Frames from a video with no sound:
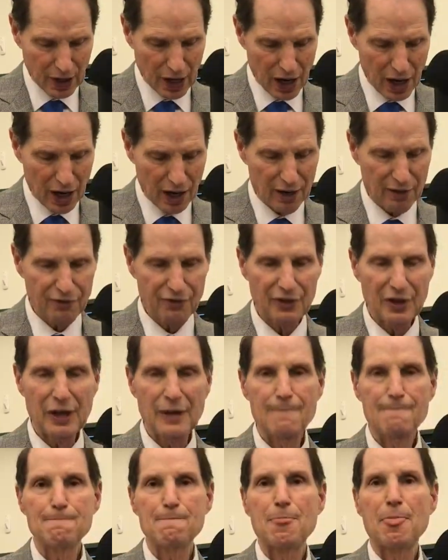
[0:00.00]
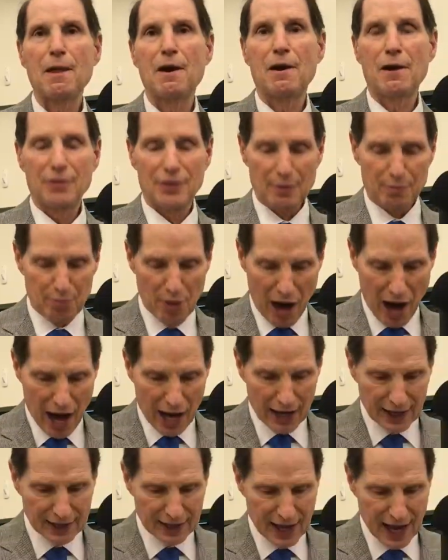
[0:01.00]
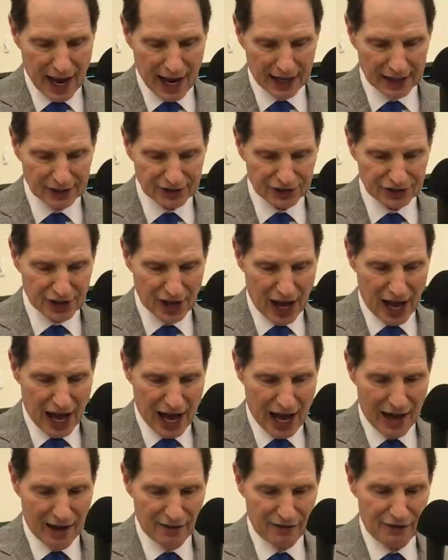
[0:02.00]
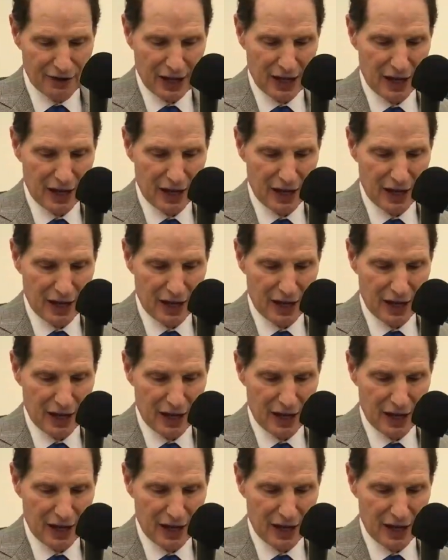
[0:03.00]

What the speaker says: of the politics of